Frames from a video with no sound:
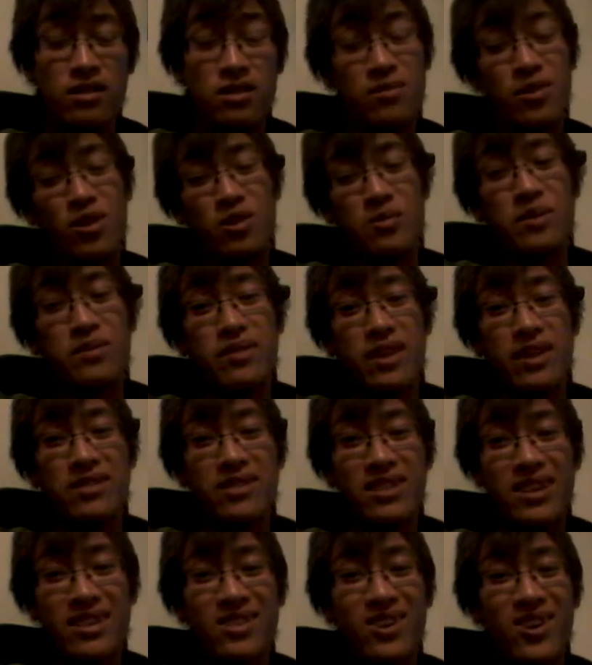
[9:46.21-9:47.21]
To most people, that's
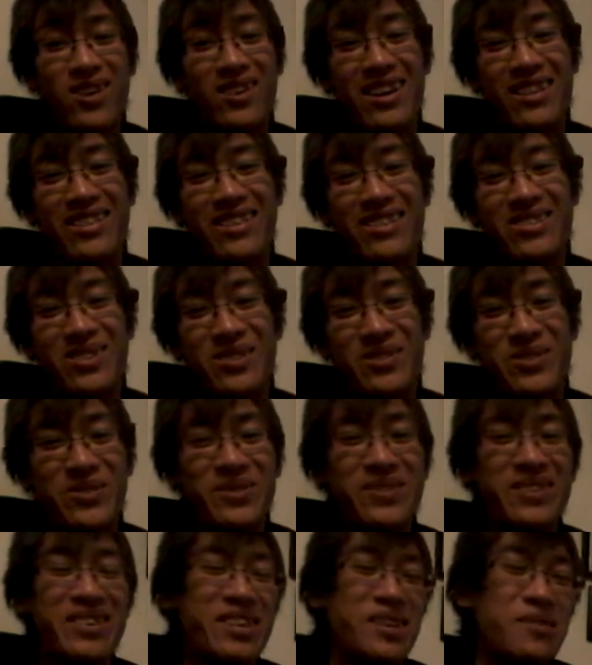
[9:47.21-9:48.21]
a nice car, and I think so
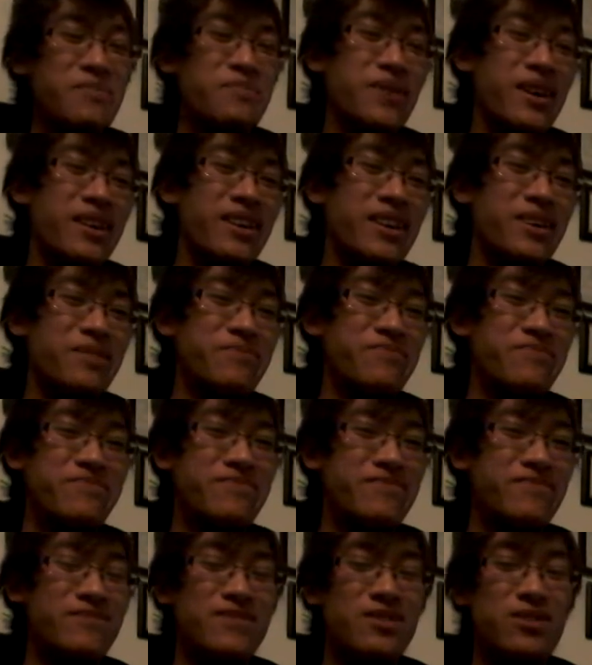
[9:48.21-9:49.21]
too. But
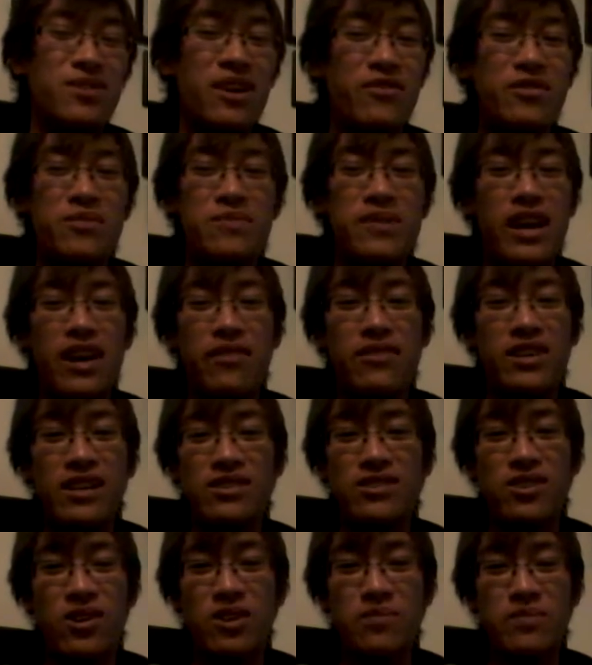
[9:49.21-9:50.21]
you don't have to have a
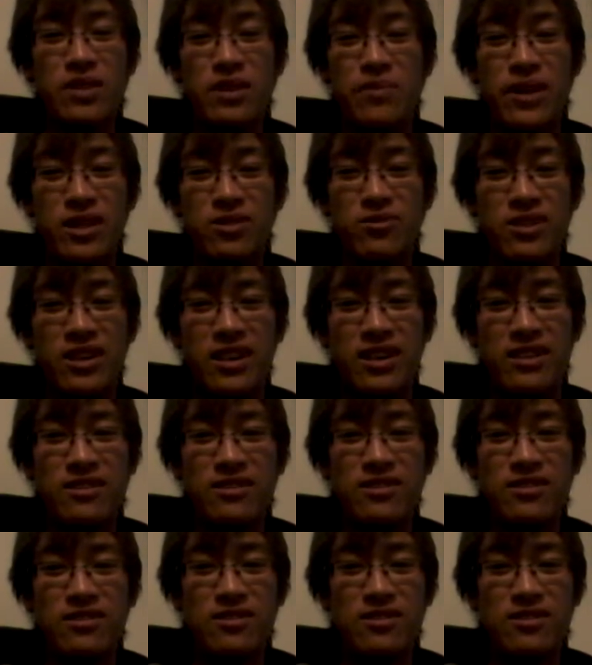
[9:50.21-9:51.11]
nice car to be a petrolhead.